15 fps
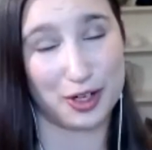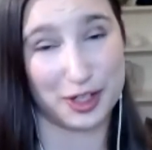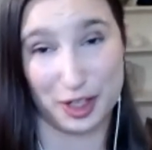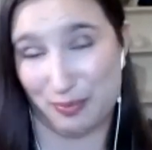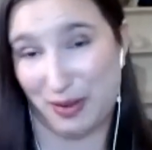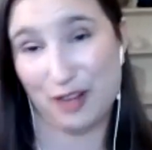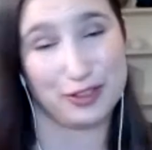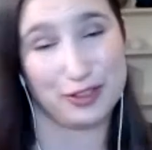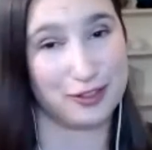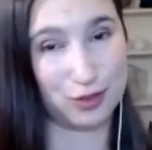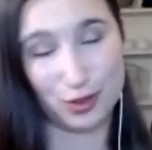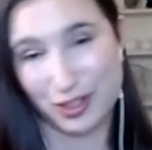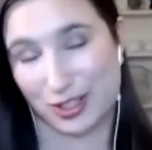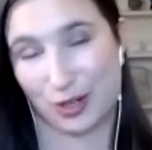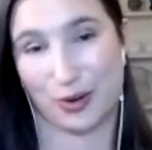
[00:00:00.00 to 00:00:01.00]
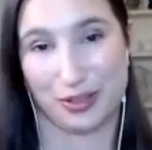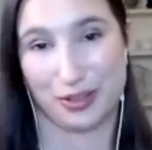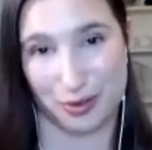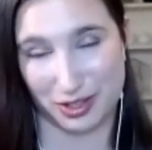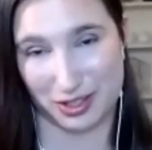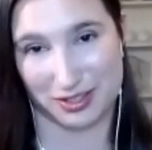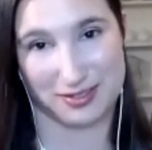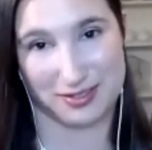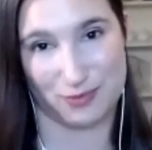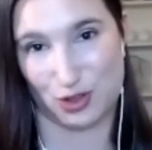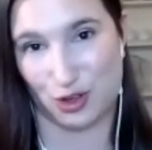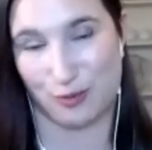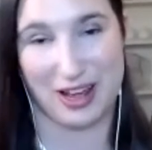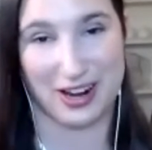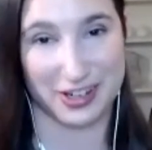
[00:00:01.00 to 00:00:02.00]
and your pelvic floor is going through this
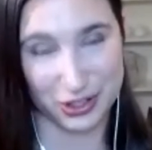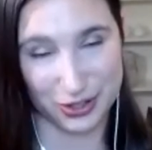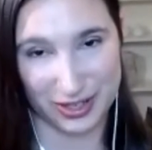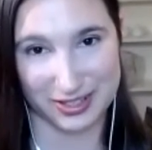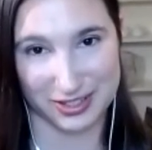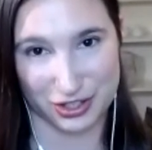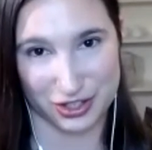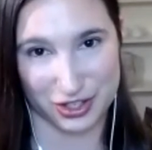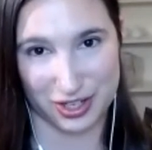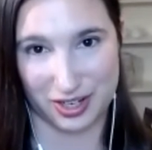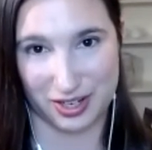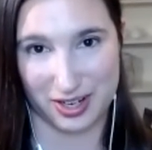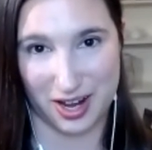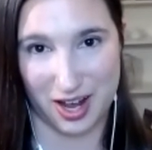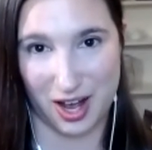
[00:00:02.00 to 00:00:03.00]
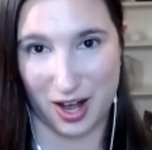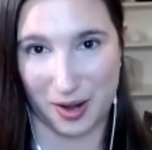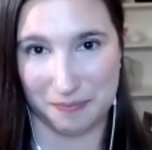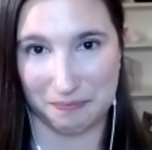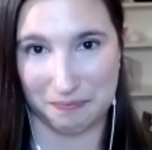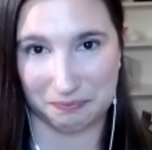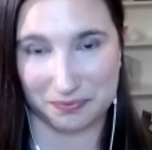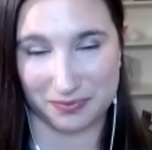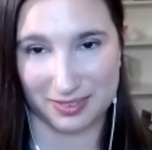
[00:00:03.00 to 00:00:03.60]
dramatic transition,